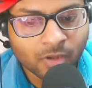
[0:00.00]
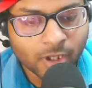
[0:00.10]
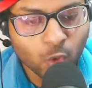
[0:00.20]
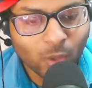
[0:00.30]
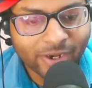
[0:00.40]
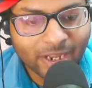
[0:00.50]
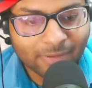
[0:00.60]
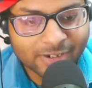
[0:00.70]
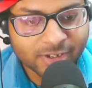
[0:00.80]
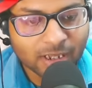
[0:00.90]
You can
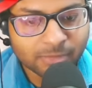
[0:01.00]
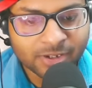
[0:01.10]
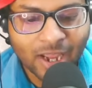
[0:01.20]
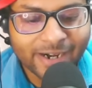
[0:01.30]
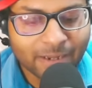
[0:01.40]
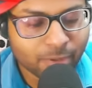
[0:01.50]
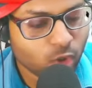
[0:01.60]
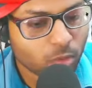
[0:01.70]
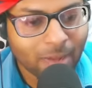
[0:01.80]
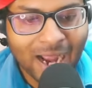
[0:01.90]
never save this item in
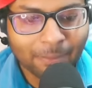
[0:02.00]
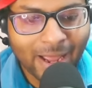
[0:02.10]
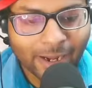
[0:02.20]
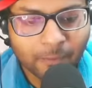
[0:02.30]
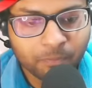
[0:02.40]
your backpack.